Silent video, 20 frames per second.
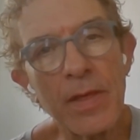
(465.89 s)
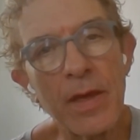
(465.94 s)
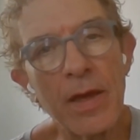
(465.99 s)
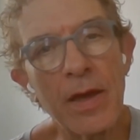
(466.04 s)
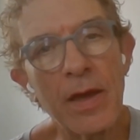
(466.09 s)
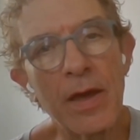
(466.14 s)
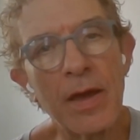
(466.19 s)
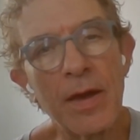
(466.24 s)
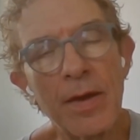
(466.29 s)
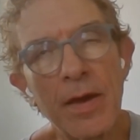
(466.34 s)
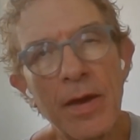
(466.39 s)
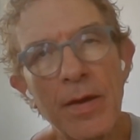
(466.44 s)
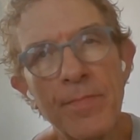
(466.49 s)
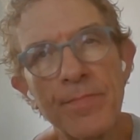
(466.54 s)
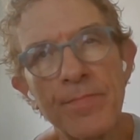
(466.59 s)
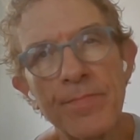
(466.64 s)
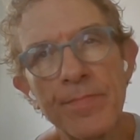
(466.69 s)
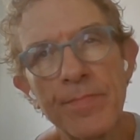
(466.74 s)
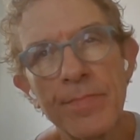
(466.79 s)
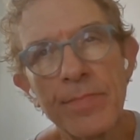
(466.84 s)

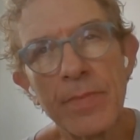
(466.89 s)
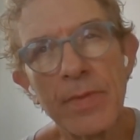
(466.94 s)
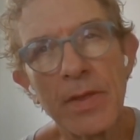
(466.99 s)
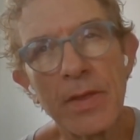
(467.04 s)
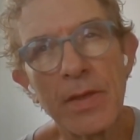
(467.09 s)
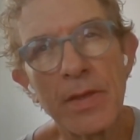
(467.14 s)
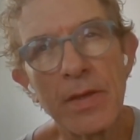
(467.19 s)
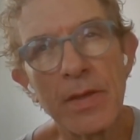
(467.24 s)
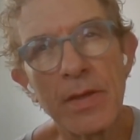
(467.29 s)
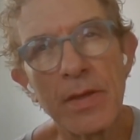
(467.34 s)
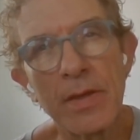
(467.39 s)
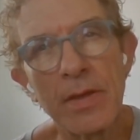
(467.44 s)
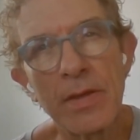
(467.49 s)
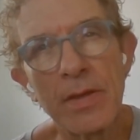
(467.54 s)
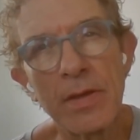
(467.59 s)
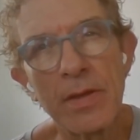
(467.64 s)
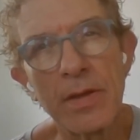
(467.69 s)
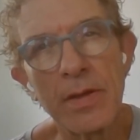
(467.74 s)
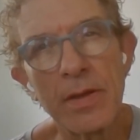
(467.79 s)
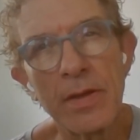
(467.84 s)

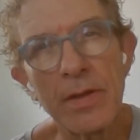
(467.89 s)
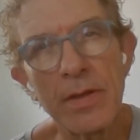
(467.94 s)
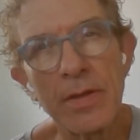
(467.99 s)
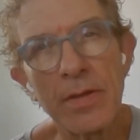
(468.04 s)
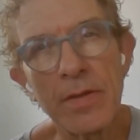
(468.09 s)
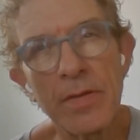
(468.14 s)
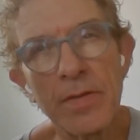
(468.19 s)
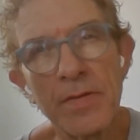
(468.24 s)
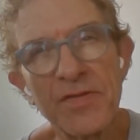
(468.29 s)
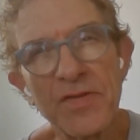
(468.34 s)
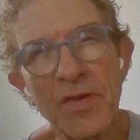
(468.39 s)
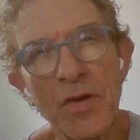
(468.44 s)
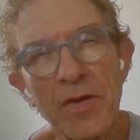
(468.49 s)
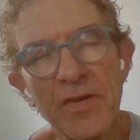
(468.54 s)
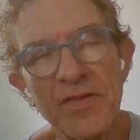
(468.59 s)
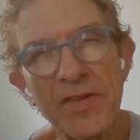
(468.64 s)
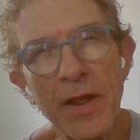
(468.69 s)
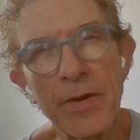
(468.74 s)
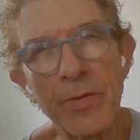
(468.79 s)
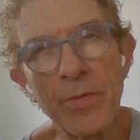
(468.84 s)
I
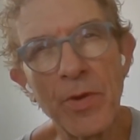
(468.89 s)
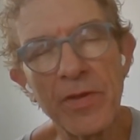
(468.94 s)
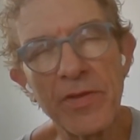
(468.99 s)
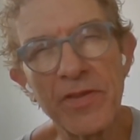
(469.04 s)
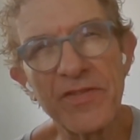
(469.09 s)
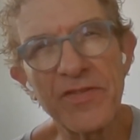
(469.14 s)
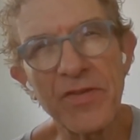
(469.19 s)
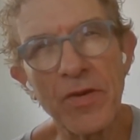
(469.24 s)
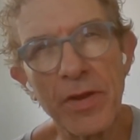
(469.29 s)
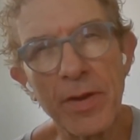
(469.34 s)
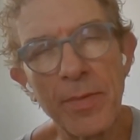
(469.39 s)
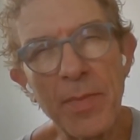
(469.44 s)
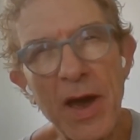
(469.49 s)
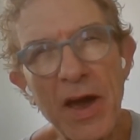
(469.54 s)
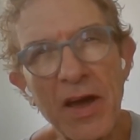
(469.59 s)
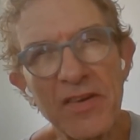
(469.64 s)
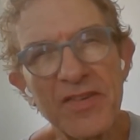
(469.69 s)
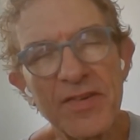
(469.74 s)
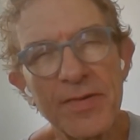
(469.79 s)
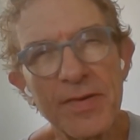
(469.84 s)
started writing the song in
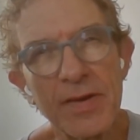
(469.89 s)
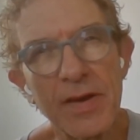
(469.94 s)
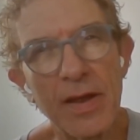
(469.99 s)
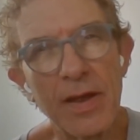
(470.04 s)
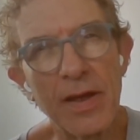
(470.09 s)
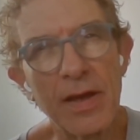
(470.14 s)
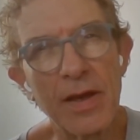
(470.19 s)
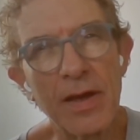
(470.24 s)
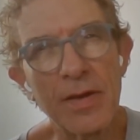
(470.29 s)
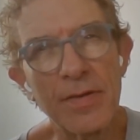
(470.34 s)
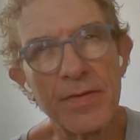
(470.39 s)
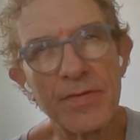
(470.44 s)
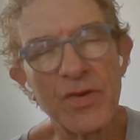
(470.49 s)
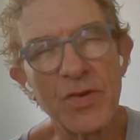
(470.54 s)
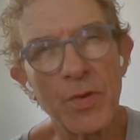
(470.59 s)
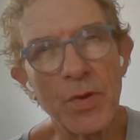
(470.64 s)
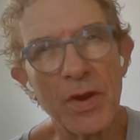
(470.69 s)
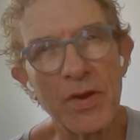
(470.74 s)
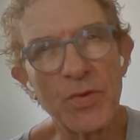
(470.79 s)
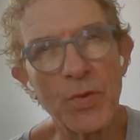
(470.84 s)
March
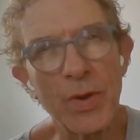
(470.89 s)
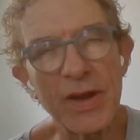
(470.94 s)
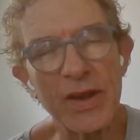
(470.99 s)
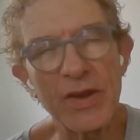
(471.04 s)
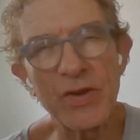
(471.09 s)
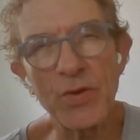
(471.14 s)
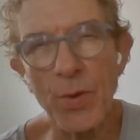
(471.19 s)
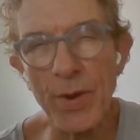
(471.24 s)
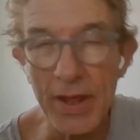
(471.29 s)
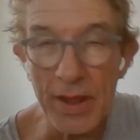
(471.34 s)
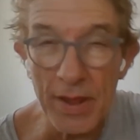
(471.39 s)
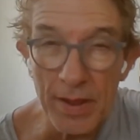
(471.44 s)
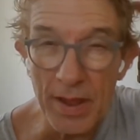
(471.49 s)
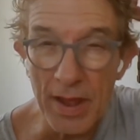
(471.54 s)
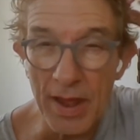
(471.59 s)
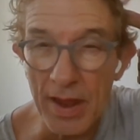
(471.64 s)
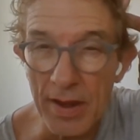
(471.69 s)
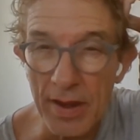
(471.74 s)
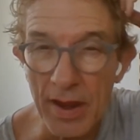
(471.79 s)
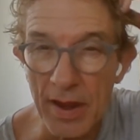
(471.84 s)
2020.
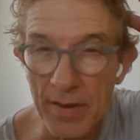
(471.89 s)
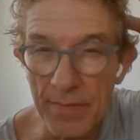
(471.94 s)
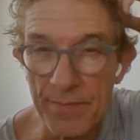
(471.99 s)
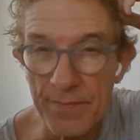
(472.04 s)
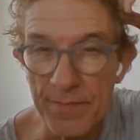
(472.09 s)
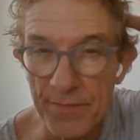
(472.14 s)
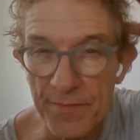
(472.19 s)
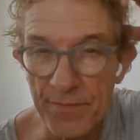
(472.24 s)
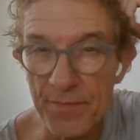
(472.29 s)
In